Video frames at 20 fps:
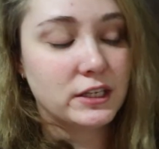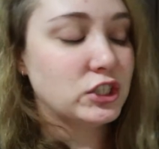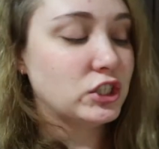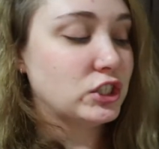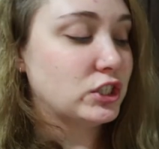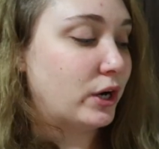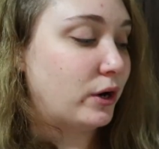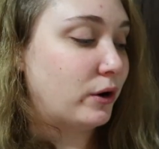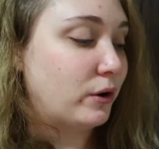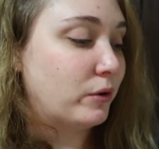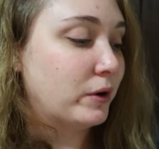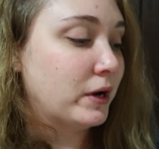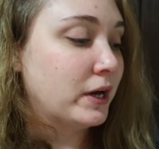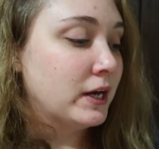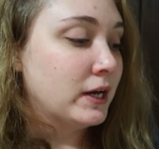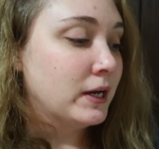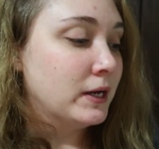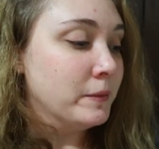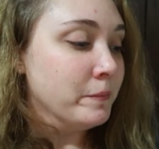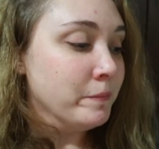So
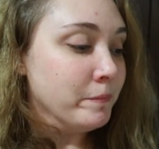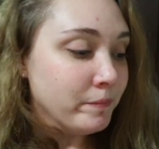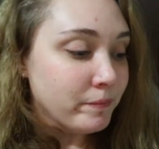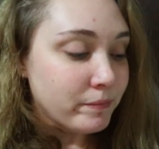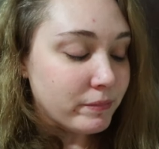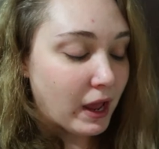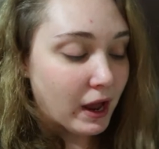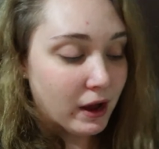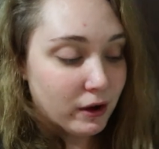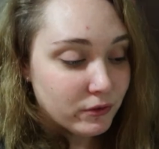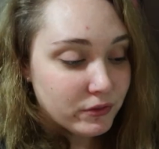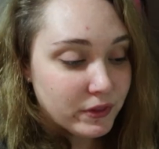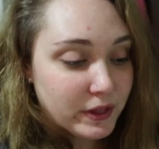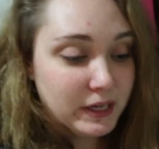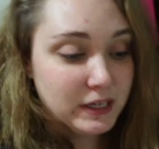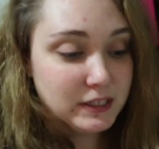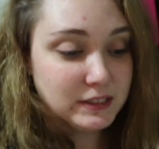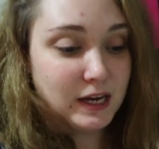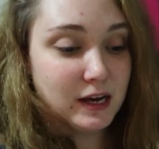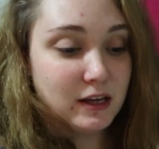I don't
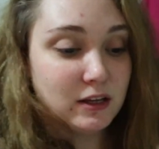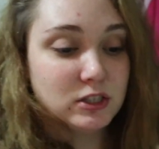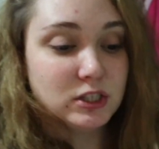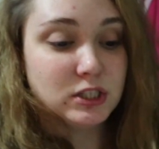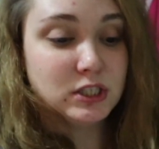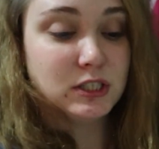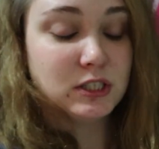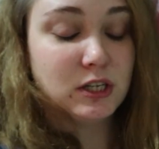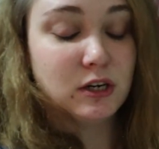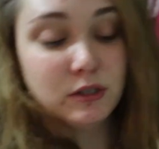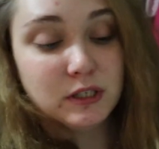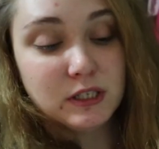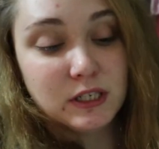think it's allergies though.